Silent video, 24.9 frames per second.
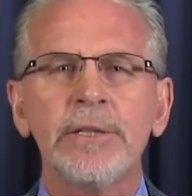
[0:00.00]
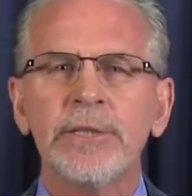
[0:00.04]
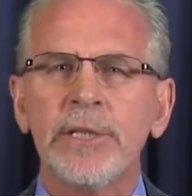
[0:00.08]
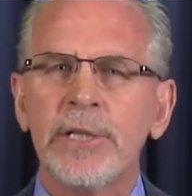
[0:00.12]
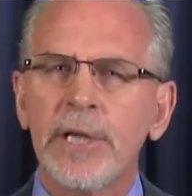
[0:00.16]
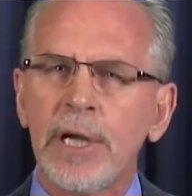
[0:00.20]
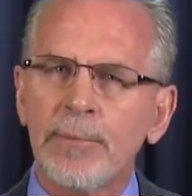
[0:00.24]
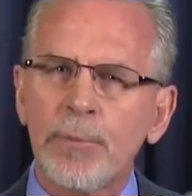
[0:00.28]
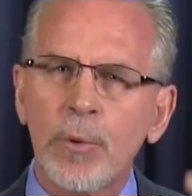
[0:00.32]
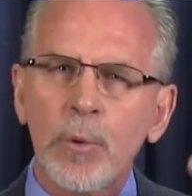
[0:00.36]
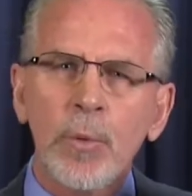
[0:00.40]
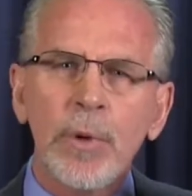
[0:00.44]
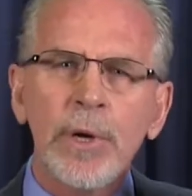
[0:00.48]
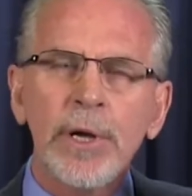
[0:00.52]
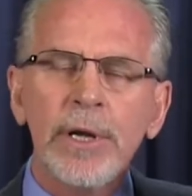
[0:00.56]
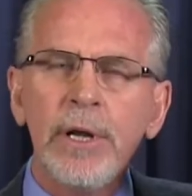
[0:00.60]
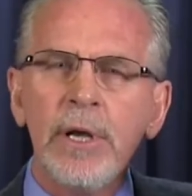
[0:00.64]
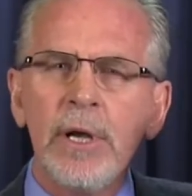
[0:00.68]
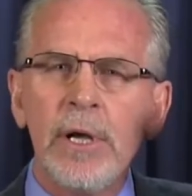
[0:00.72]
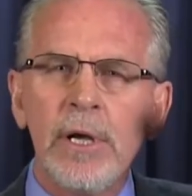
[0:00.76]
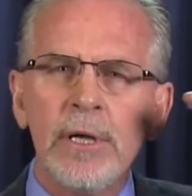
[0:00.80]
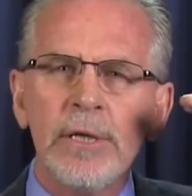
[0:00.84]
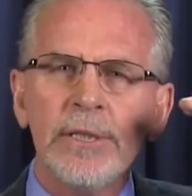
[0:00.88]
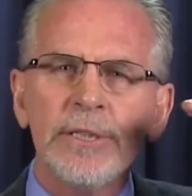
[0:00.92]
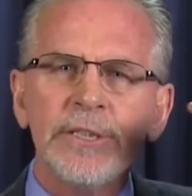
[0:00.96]
The number 1
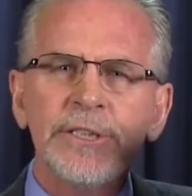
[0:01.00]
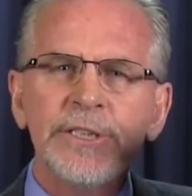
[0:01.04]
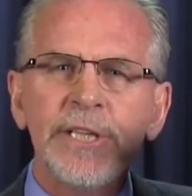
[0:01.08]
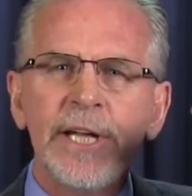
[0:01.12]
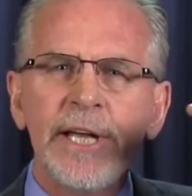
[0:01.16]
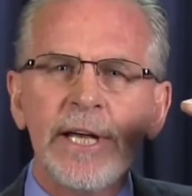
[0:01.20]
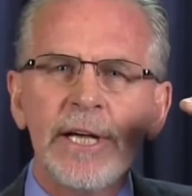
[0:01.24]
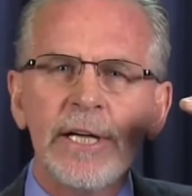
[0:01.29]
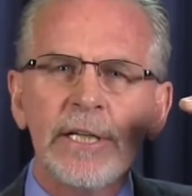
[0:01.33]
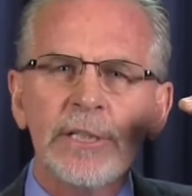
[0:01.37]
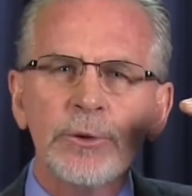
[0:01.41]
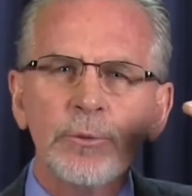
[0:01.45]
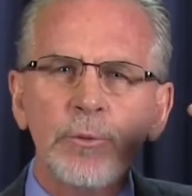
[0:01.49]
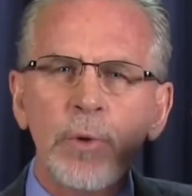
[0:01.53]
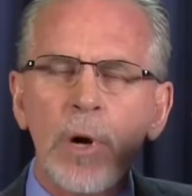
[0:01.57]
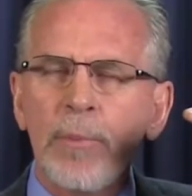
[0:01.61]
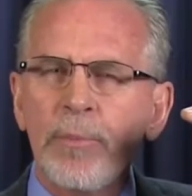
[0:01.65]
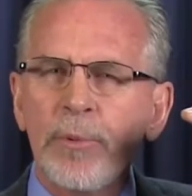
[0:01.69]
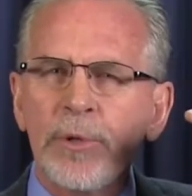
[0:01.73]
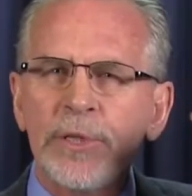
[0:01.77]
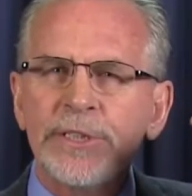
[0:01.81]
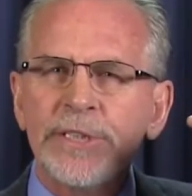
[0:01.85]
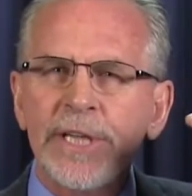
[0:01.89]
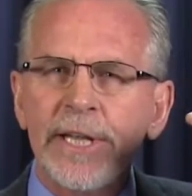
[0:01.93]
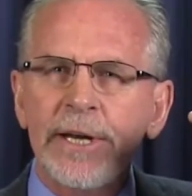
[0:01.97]
sales
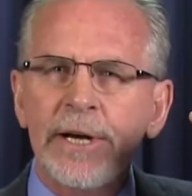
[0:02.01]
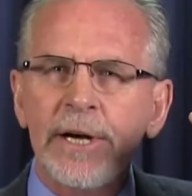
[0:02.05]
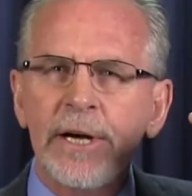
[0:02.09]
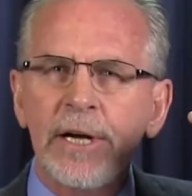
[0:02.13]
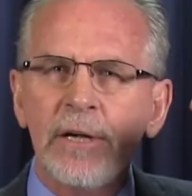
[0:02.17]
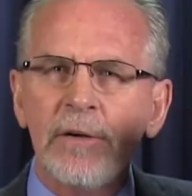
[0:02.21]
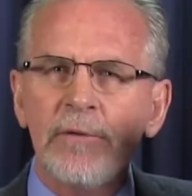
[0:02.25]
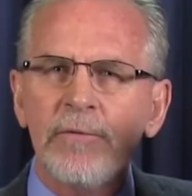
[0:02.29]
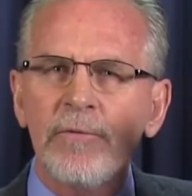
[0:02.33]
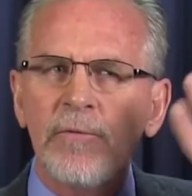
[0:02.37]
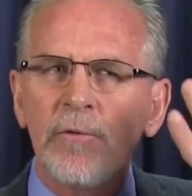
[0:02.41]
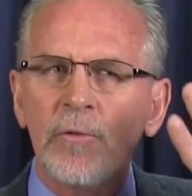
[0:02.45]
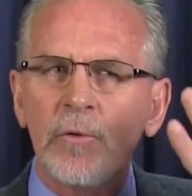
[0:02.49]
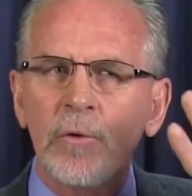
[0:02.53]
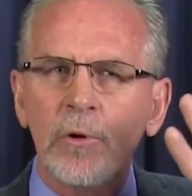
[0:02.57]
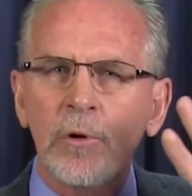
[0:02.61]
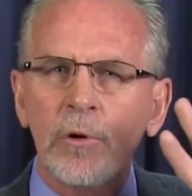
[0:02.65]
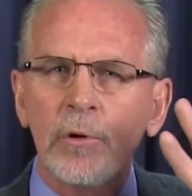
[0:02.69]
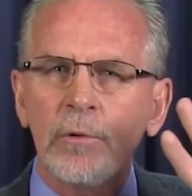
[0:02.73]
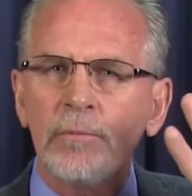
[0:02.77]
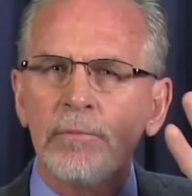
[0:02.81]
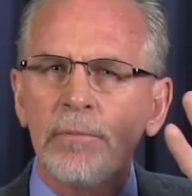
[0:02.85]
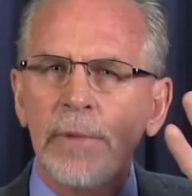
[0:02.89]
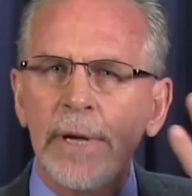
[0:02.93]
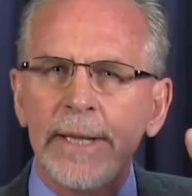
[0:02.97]
representative
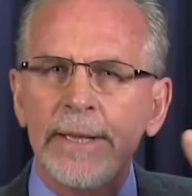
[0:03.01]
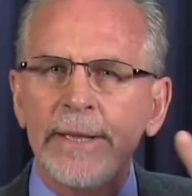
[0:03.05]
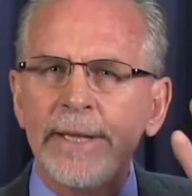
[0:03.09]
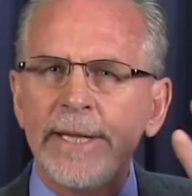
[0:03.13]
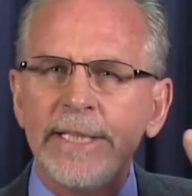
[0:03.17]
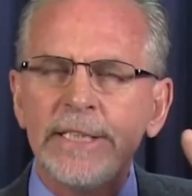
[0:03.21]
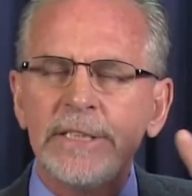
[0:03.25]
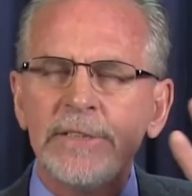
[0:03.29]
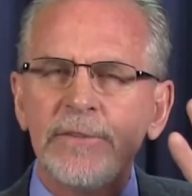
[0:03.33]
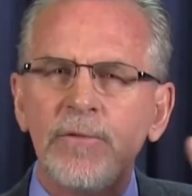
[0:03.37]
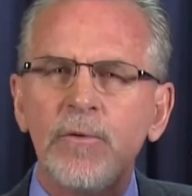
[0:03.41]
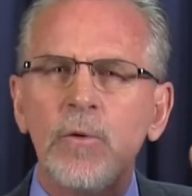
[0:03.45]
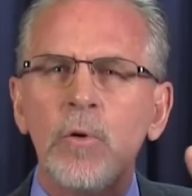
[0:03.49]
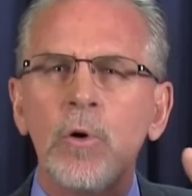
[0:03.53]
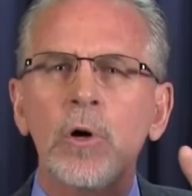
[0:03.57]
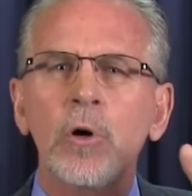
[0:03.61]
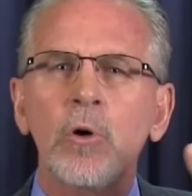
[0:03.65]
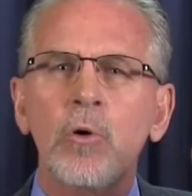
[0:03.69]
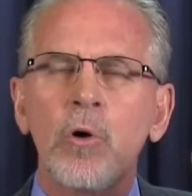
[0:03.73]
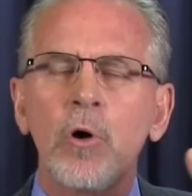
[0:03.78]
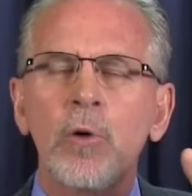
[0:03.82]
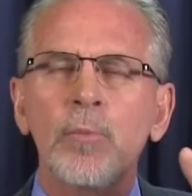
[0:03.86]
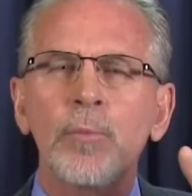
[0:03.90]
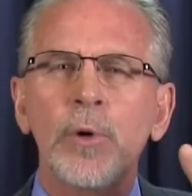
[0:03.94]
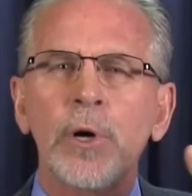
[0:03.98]
for at least 4
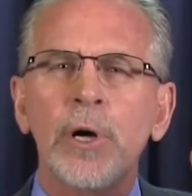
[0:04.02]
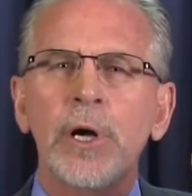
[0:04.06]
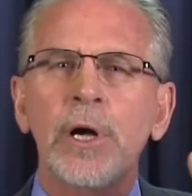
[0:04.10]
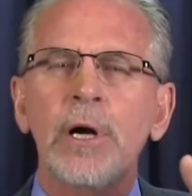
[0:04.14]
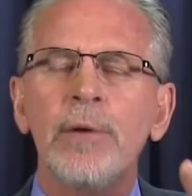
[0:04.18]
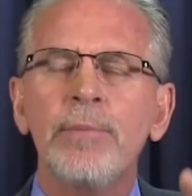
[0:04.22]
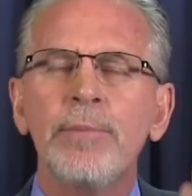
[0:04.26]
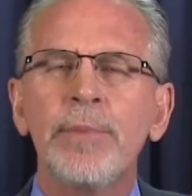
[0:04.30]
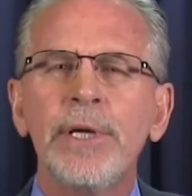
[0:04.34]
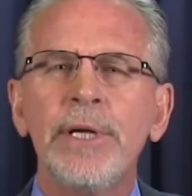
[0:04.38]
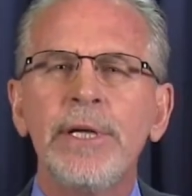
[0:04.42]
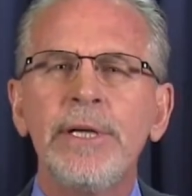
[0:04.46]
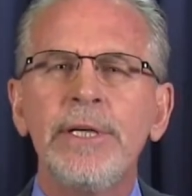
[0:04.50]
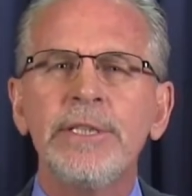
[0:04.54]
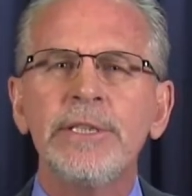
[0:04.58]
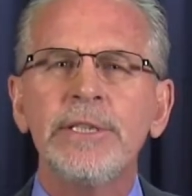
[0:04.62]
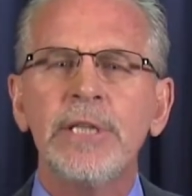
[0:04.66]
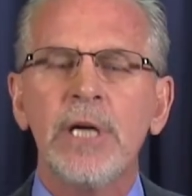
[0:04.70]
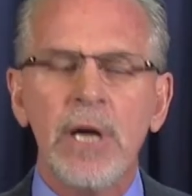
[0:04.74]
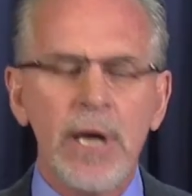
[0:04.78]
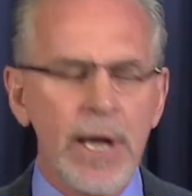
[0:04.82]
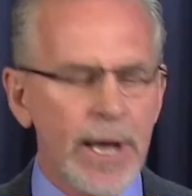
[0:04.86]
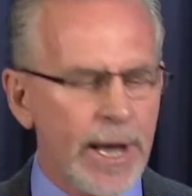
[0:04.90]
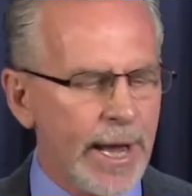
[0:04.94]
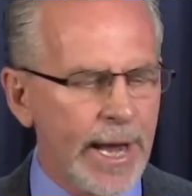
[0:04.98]
corporate companies,
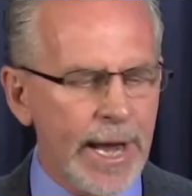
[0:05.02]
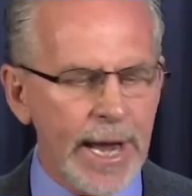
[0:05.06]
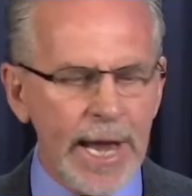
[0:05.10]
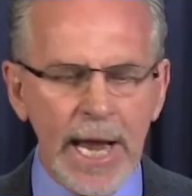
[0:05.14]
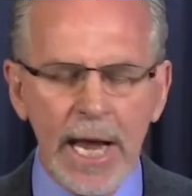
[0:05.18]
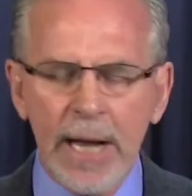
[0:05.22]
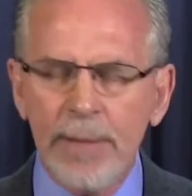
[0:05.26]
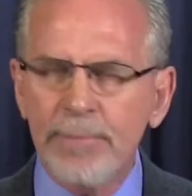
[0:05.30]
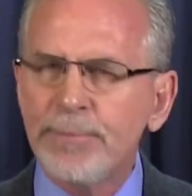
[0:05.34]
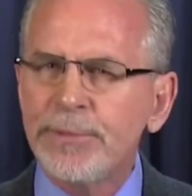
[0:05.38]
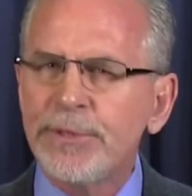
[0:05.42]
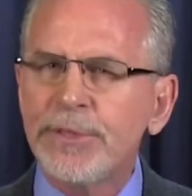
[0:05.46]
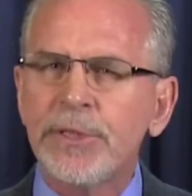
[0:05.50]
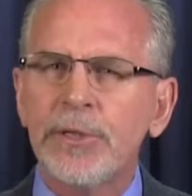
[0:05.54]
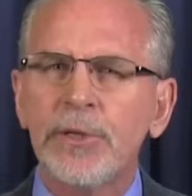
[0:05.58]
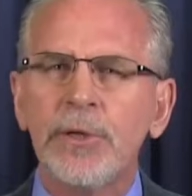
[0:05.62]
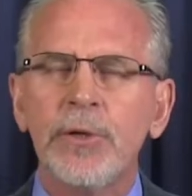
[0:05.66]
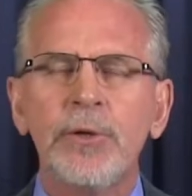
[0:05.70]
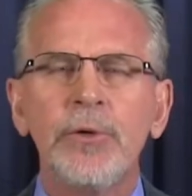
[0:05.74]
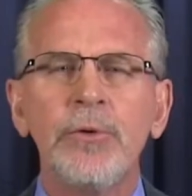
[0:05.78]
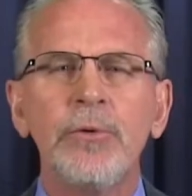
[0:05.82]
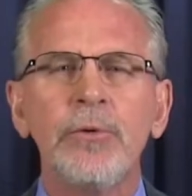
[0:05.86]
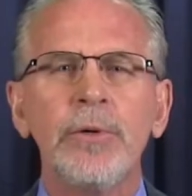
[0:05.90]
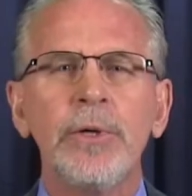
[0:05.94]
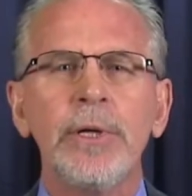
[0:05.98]

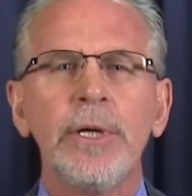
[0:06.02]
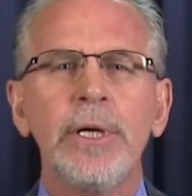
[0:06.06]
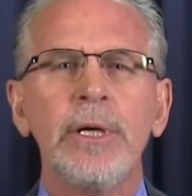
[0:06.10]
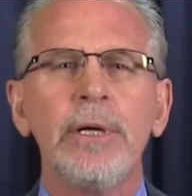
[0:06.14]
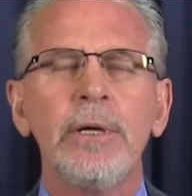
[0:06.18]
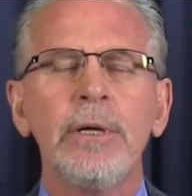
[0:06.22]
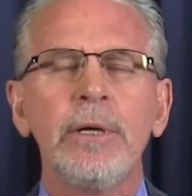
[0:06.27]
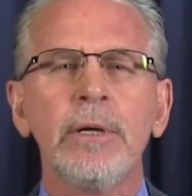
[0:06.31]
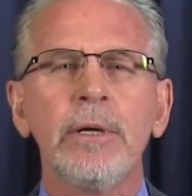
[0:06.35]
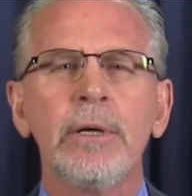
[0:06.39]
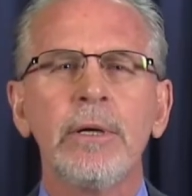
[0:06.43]
absolutely.